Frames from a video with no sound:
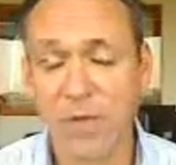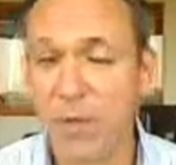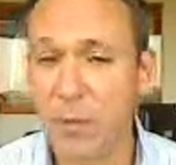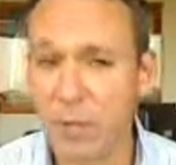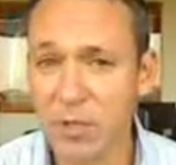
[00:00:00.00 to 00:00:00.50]
And
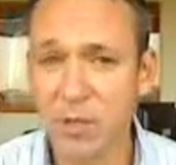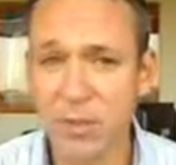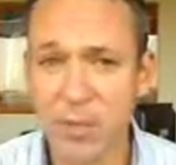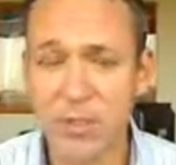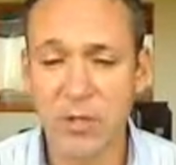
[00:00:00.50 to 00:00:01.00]
so I will
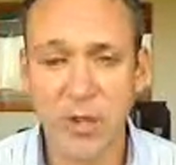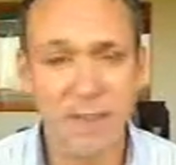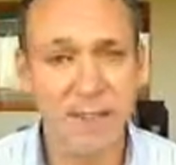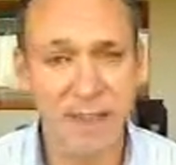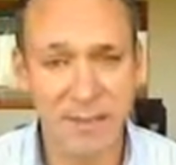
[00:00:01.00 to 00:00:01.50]
update you
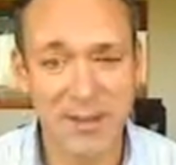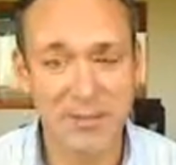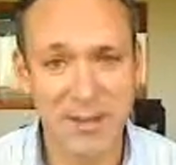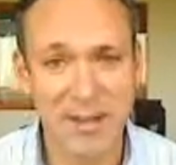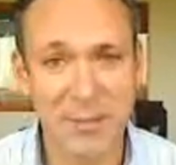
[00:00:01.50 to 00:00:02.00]
guys again and do
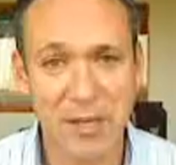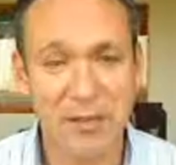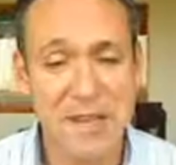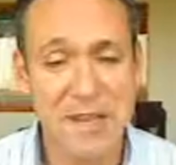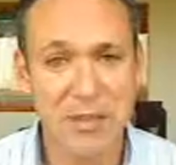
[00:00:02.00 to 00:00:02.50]
a second
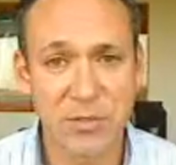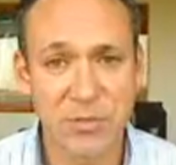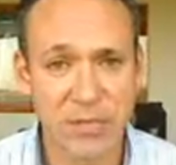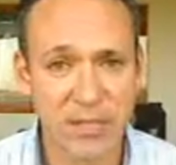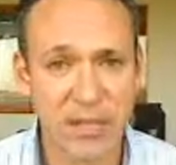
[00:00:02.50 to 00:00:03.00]
update if I need to
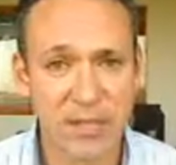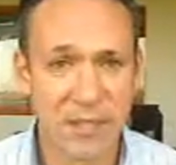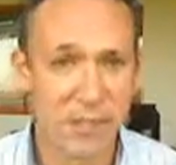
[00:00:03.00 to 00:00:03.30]
today.